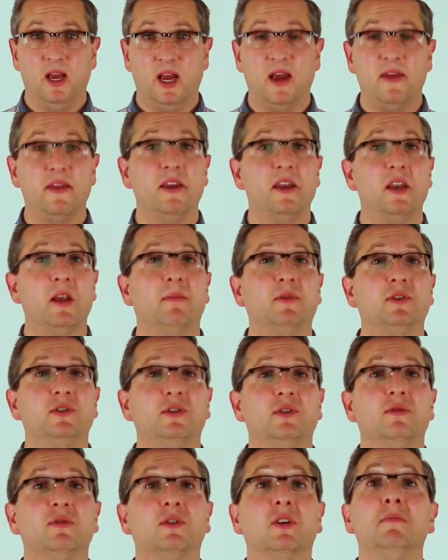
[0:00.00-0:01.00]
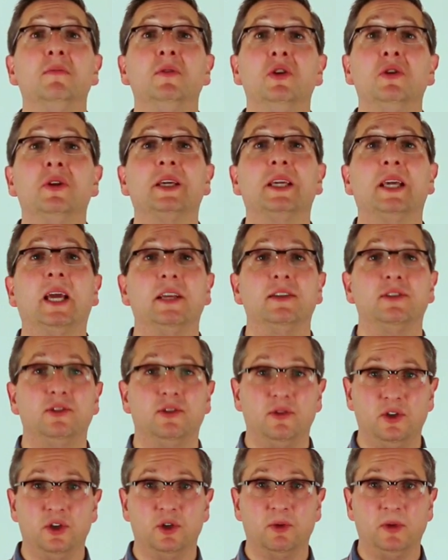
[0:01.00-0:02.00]
And then number 2, communicate
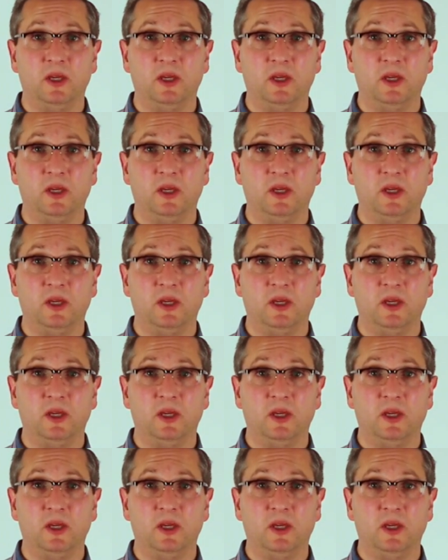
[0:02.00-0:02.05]
to your